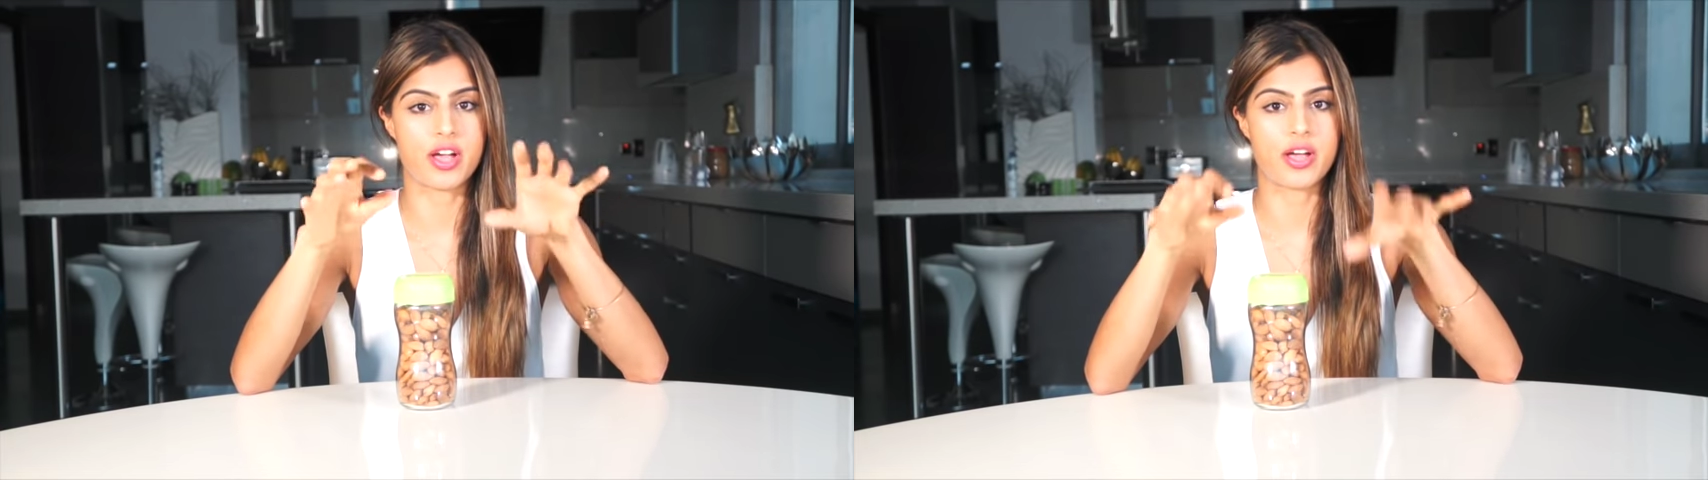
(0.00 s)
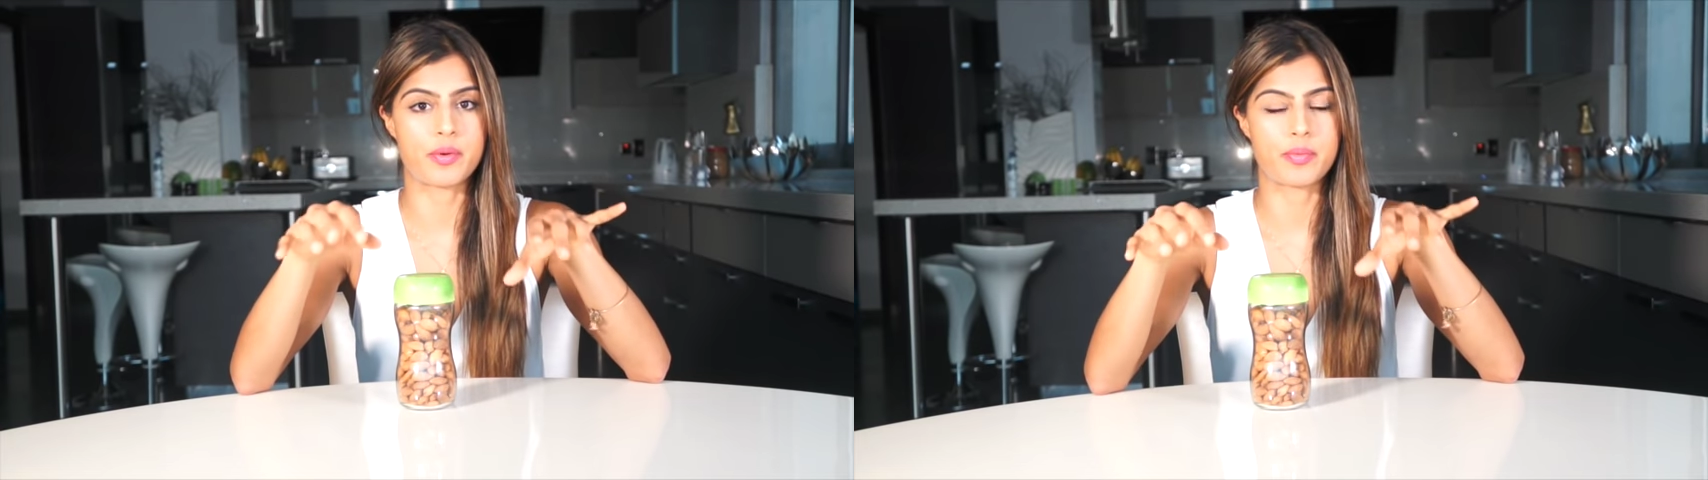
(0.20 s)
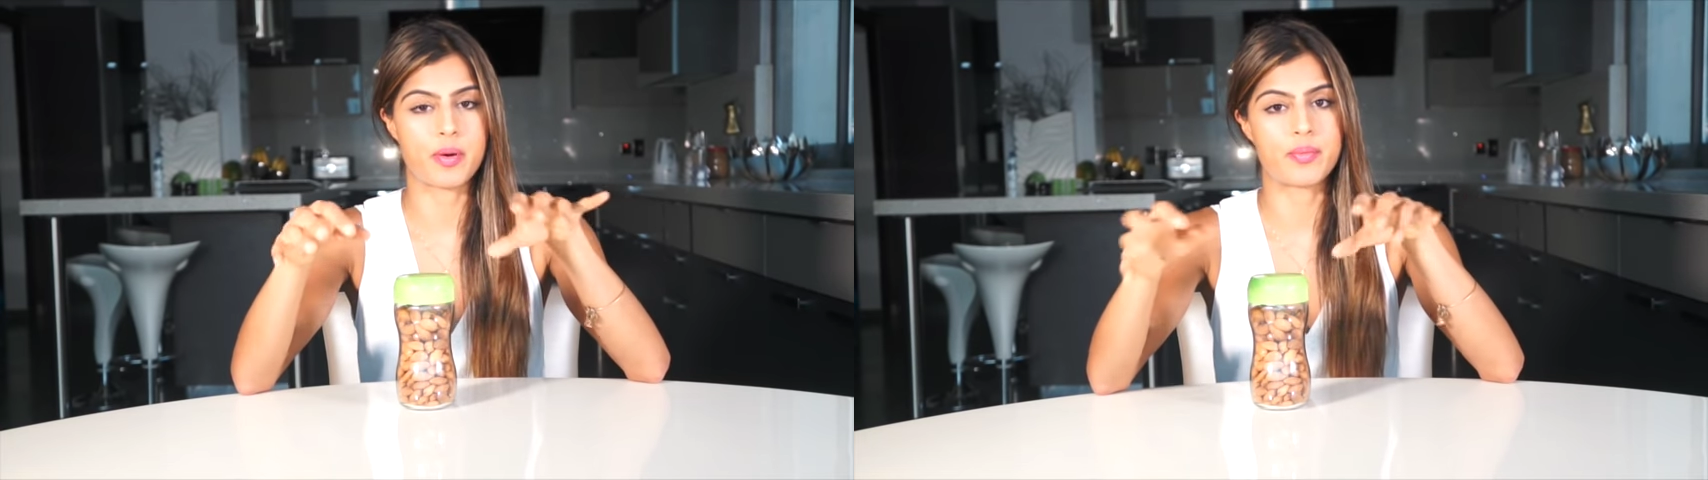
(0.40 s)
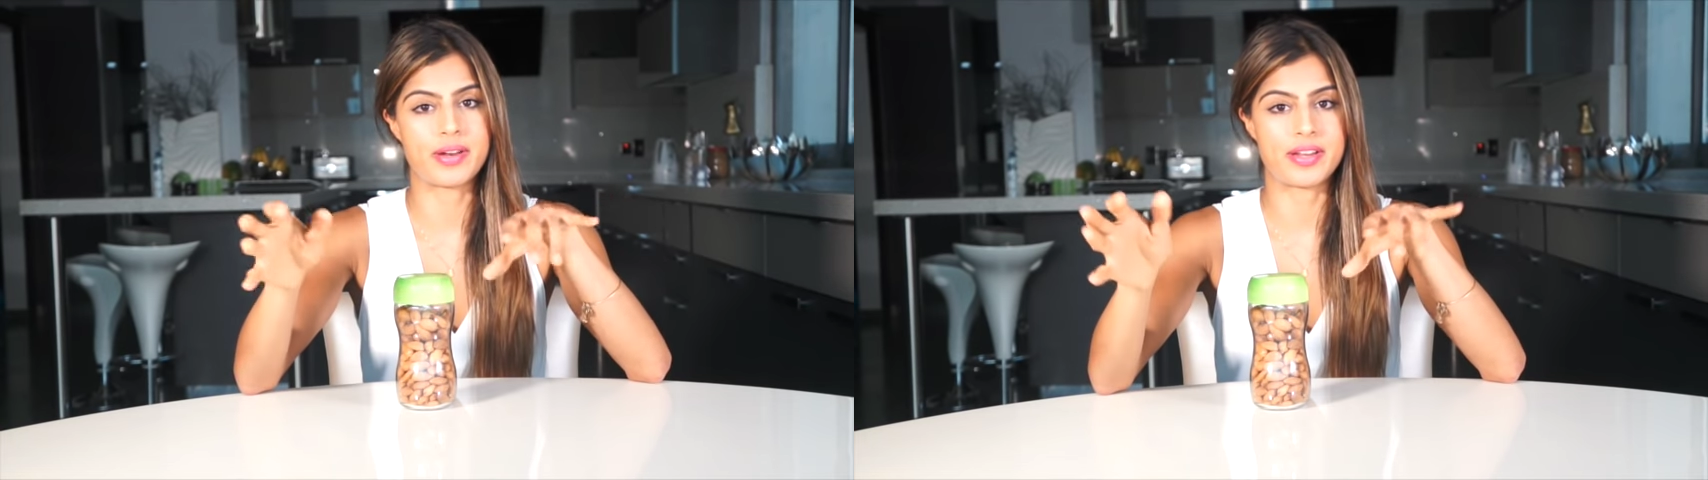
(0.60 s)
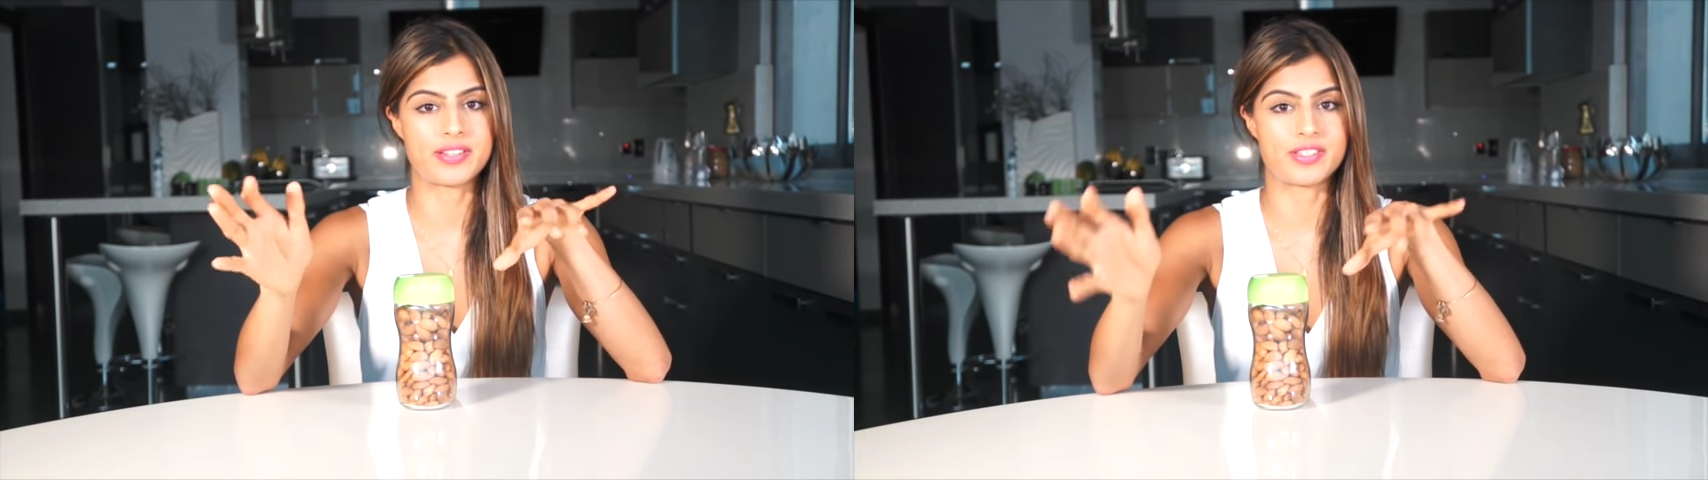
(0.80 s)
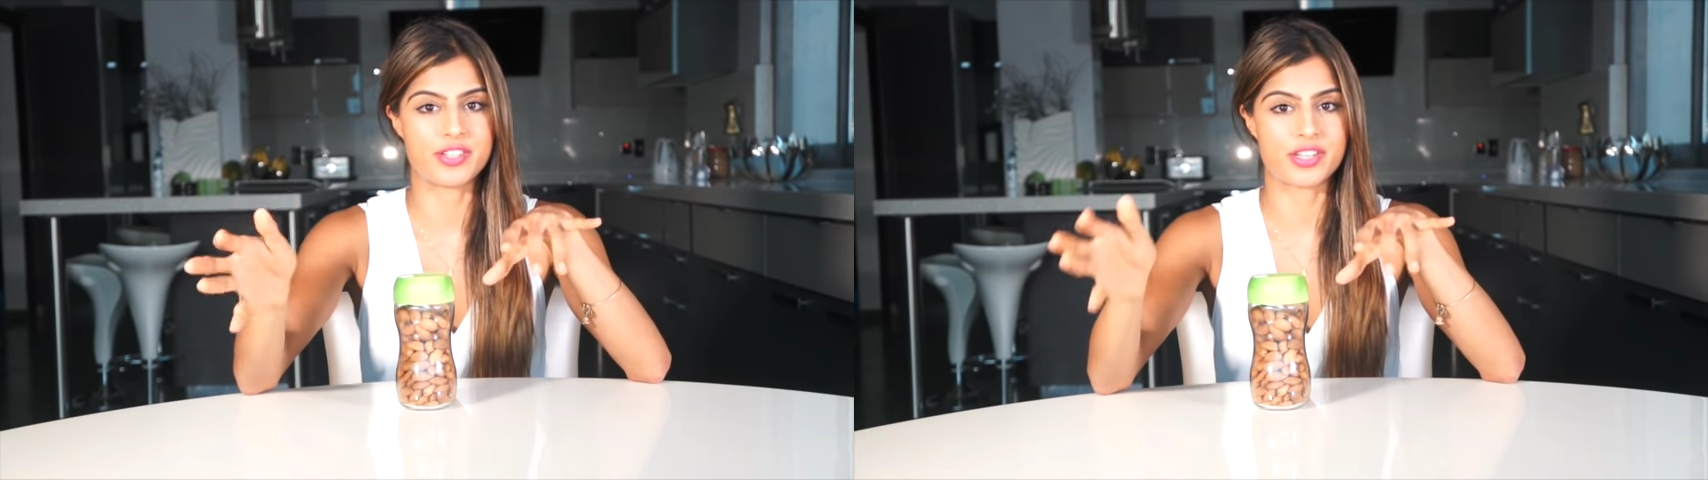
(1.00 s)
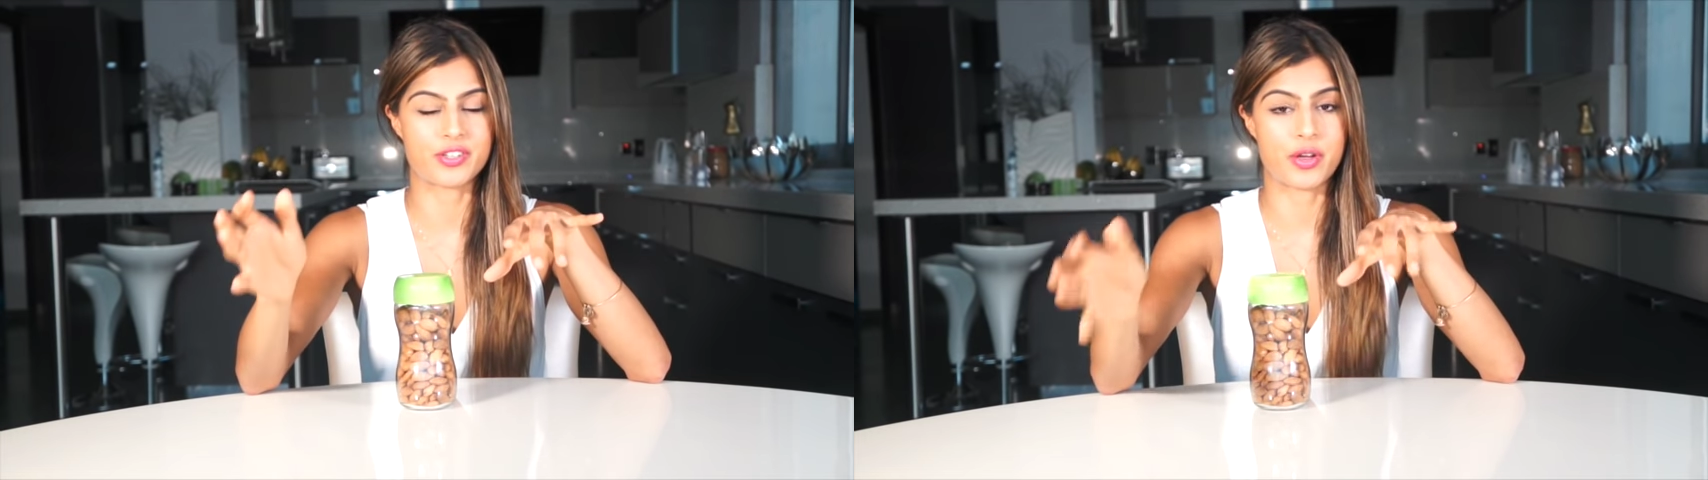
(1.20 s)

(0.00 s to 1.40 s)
I would probably suggest